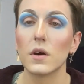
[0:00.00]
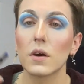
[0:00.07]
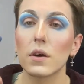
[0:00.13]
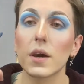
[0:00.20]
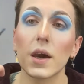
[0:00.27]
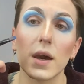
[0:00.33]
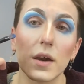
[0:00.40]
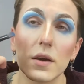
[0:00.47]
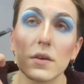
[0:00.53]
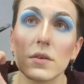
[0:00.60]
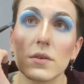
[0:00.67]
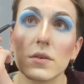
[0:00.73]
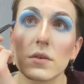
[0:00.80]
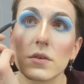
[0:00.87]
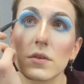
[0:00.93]
Okay,
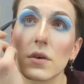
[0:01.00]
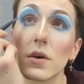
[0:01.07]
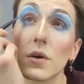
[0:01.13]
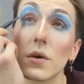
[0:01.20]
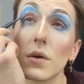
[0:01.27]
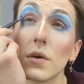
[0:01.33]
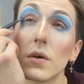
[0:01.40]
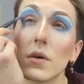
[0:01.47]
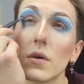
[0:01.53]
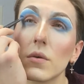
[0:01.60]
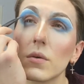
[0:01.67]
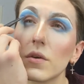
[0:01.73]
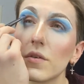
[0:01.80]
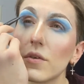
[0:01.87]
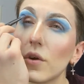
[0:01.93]
so
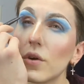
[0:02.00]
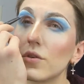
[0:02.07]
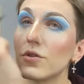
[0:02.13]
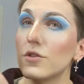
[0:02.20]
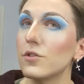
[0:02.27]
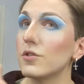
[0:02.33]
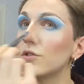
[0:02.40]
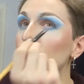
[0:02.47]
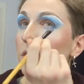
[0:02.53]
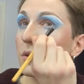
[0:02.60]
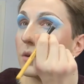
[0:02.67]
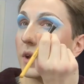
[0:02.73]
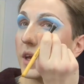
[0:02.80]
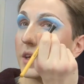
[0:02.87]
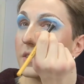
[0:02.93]
we've got
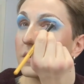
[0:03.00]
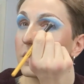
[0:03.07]
2 layers